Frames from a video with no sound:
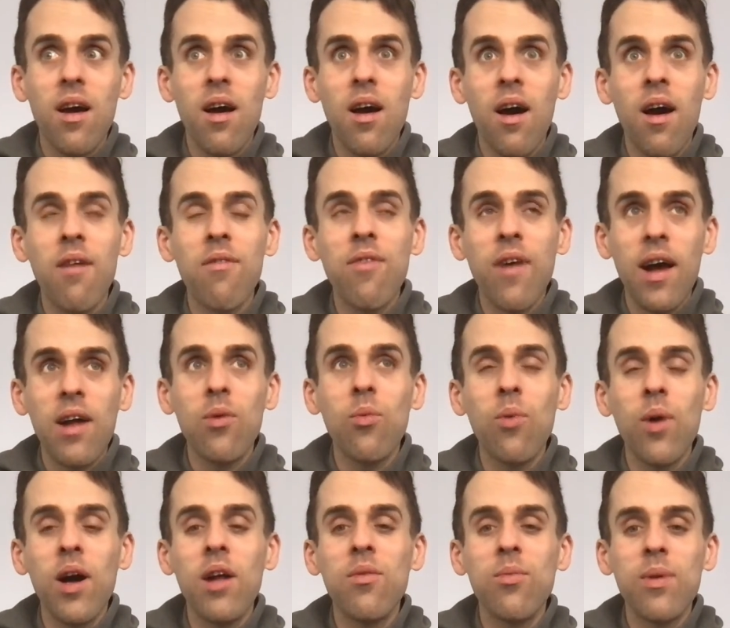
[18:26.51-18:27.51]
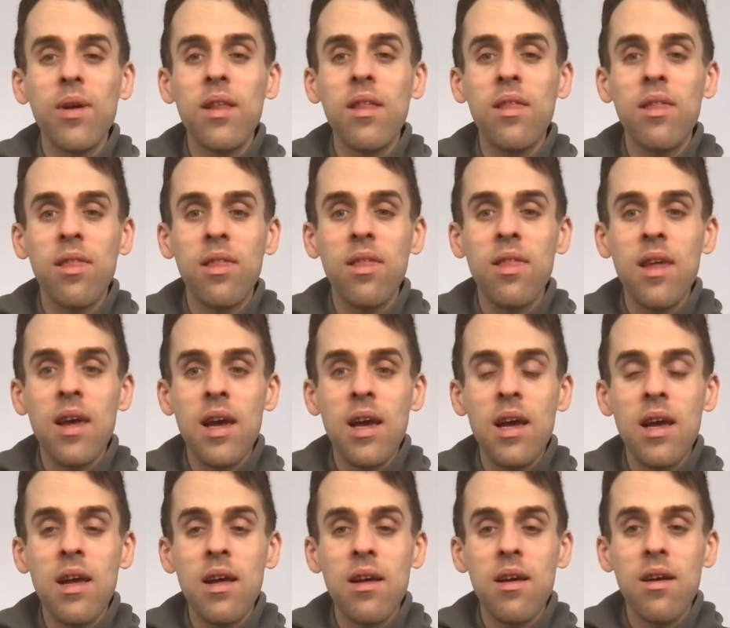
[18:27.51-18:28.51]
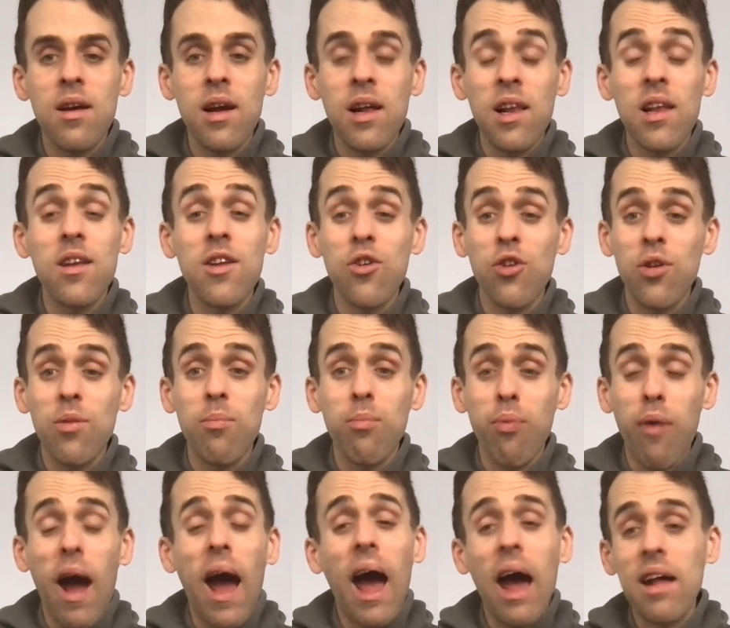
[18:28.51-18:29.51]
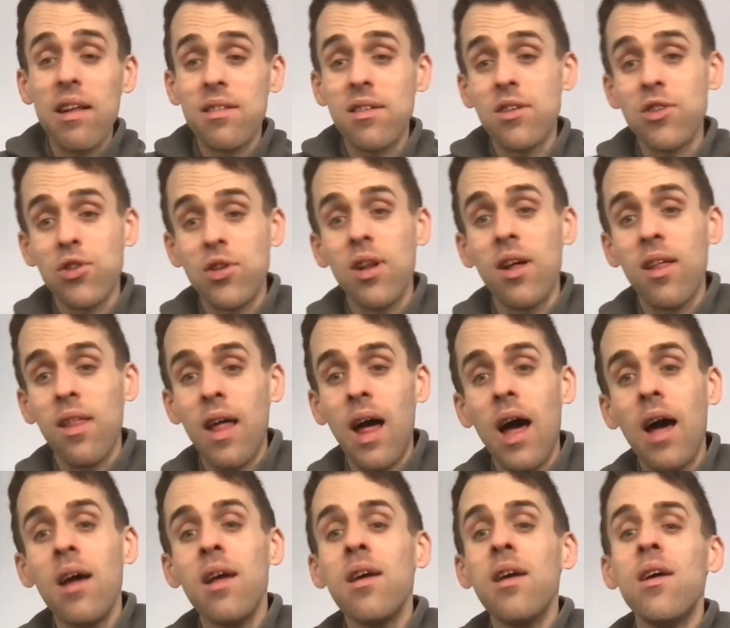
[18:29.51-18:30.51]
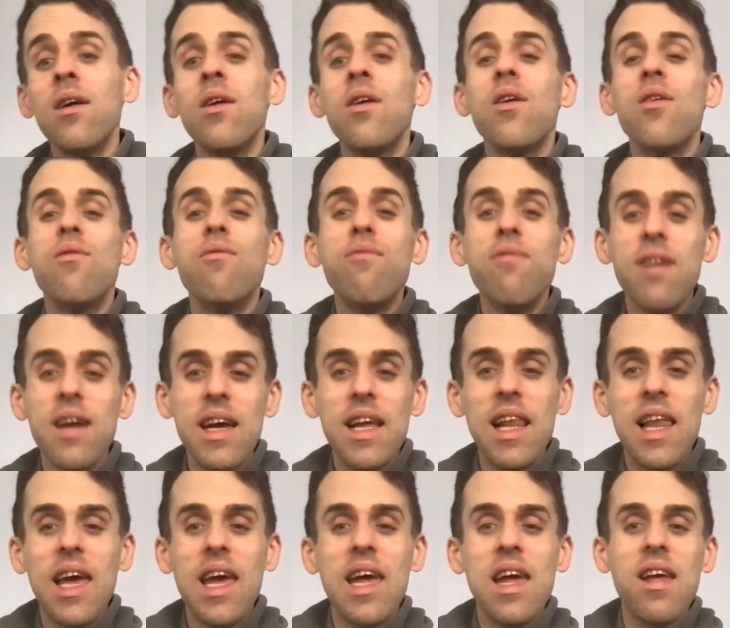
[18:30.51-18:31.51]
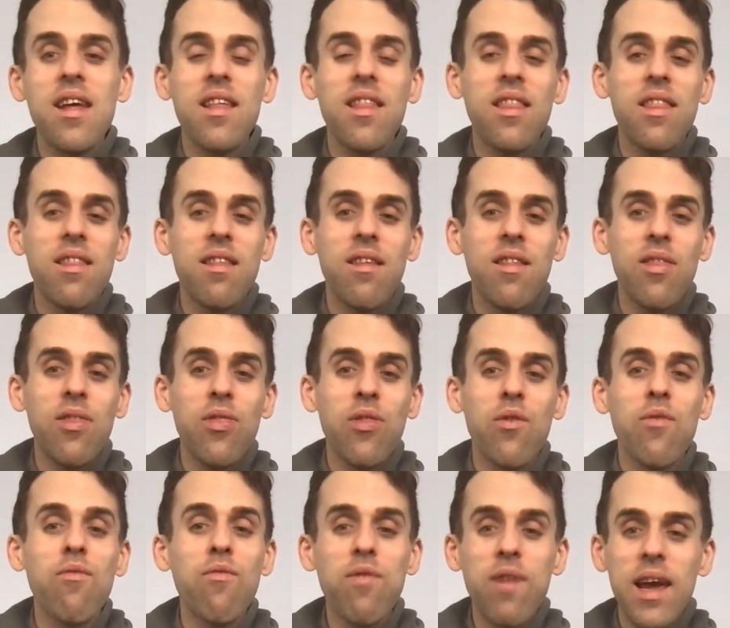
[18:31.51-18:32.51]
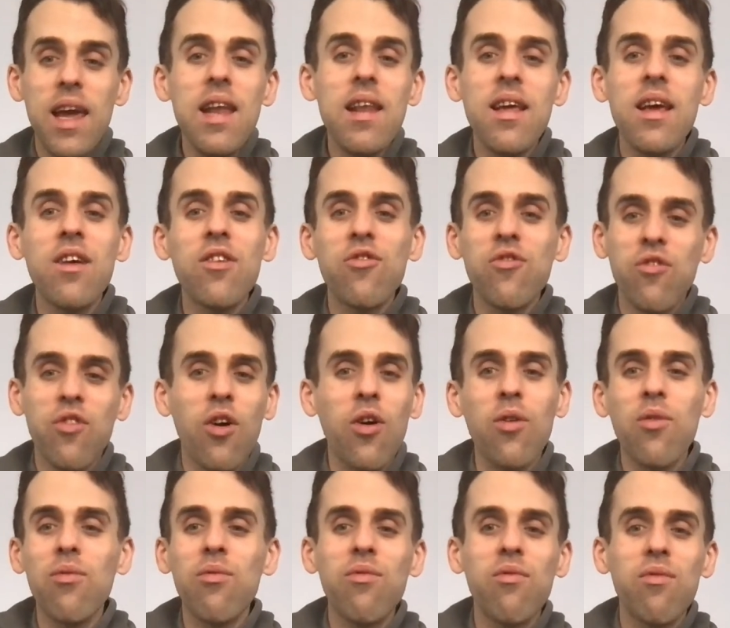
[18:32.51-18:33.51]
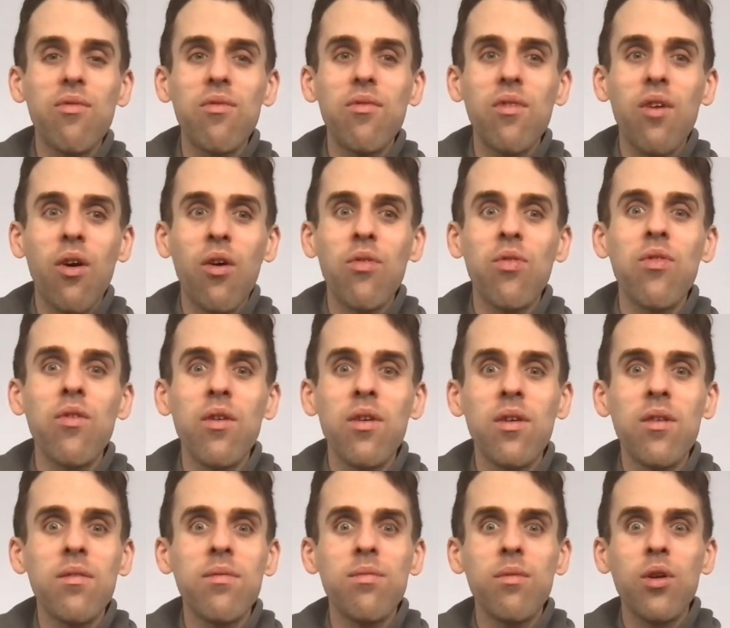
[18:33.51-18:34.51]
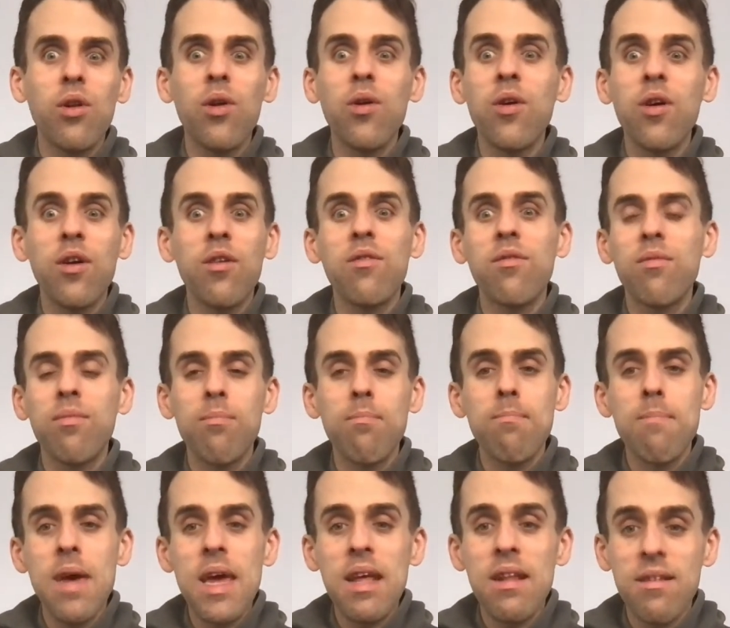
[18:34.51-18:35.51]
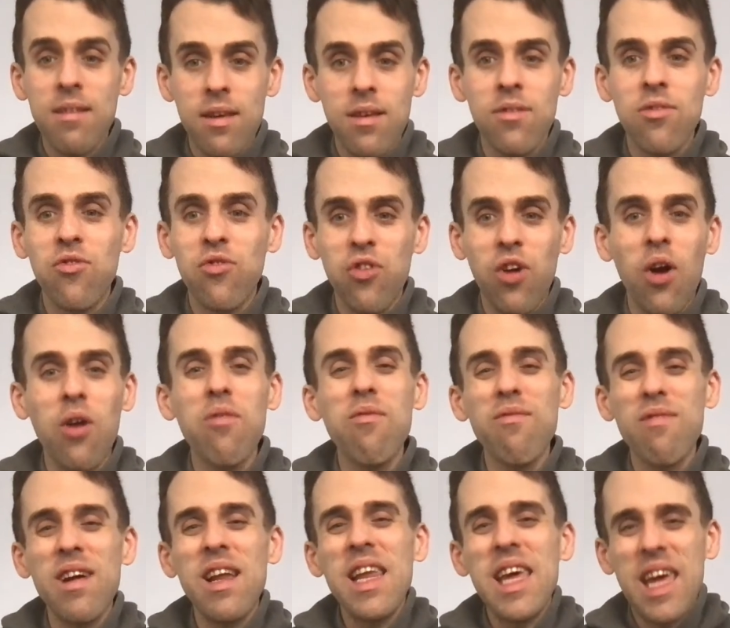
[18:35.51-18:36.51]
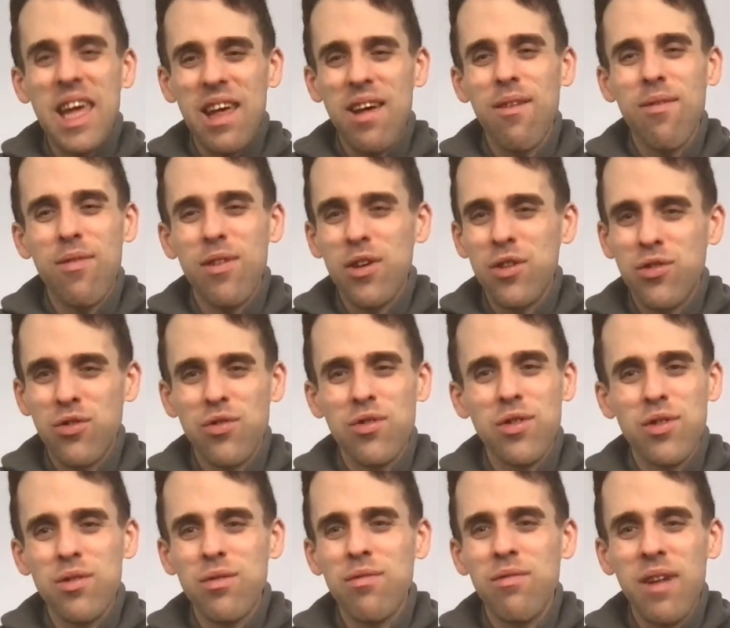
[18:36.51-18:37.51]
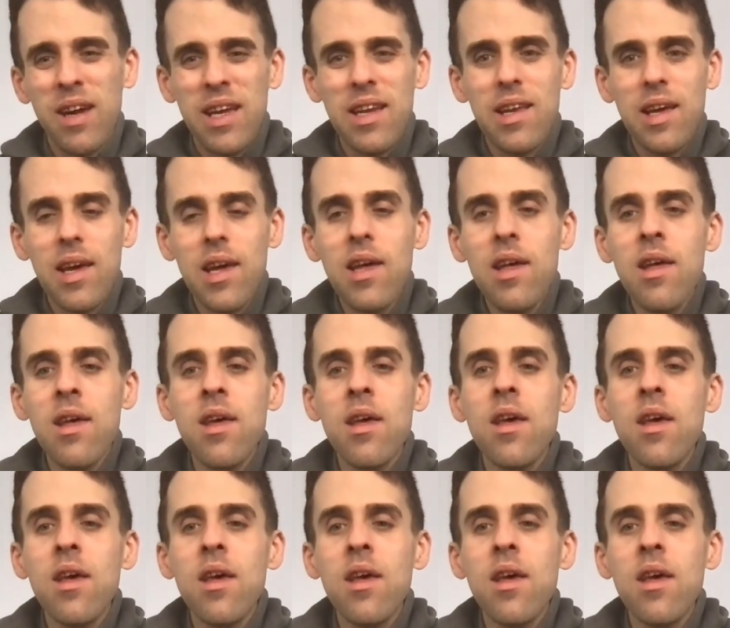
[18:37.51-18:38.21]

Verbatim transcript: I've had a word with the clinician practitioner that really the readings don't on the glucose meters don't really give a true reading,